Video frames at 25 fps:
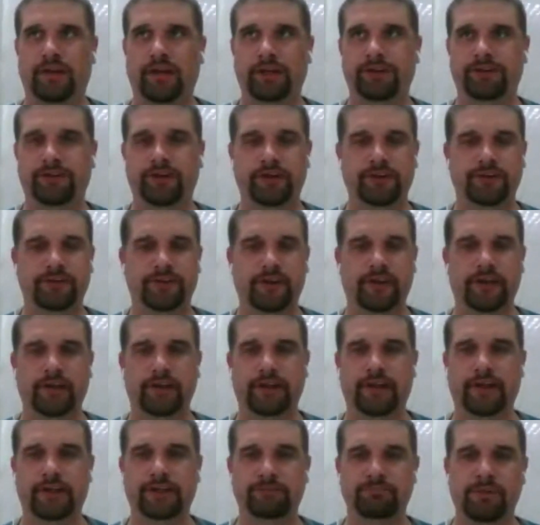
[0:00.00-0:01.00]
started seeing
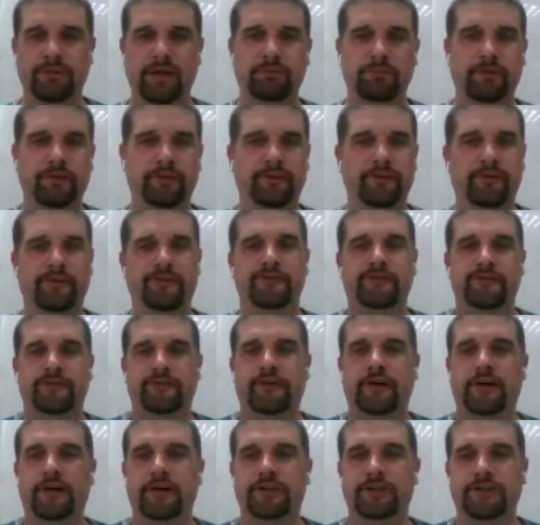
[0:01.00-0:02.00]
like maybe this is
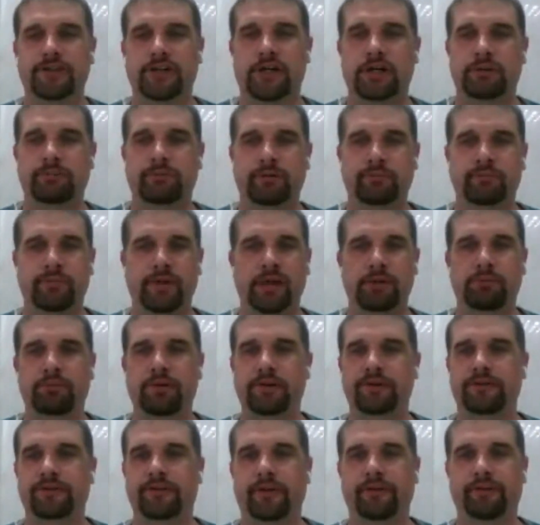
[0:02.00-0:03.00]
not a job, but maybe
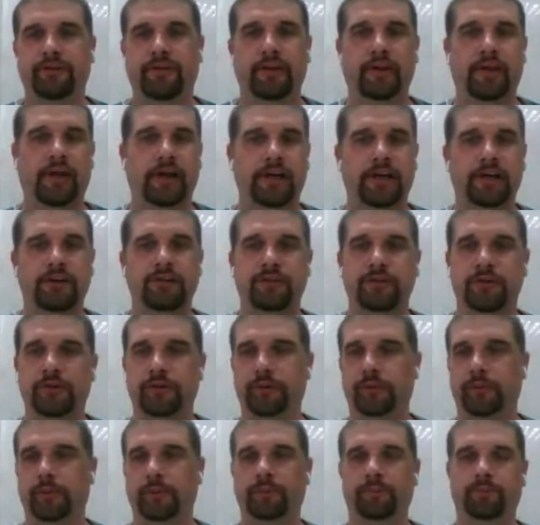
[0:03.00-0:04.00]
something I can
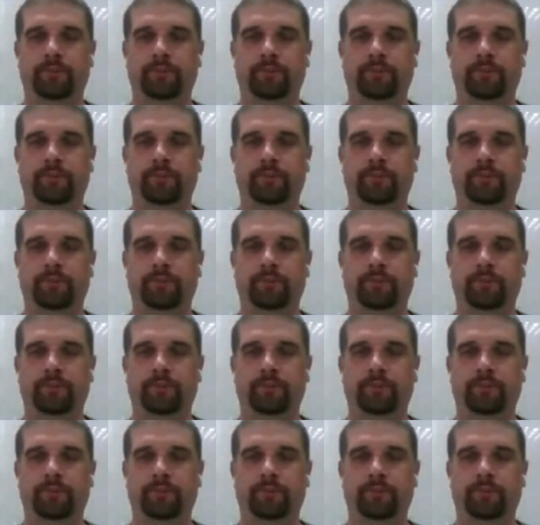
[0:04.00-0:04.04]
do.